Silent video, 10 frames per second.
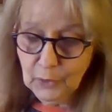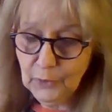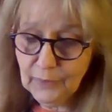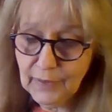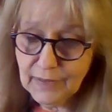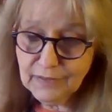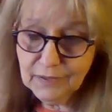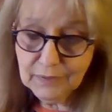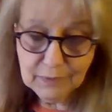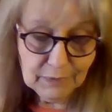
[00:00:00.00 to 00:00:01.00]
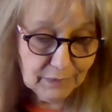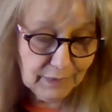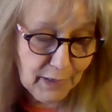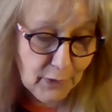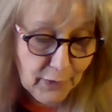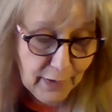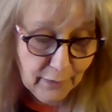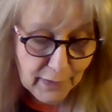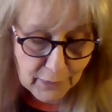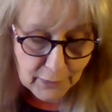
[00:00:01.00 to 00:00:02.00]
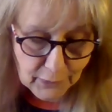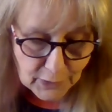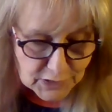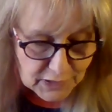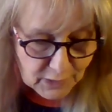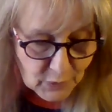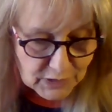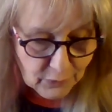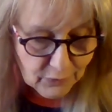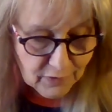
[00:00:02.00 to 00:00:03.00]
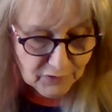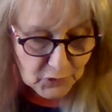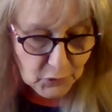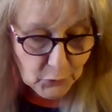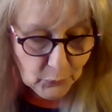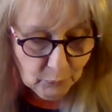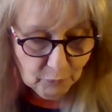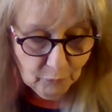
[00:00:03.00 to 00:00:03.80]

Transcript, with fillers: All right, air, air, air. Let's see what's going on for you.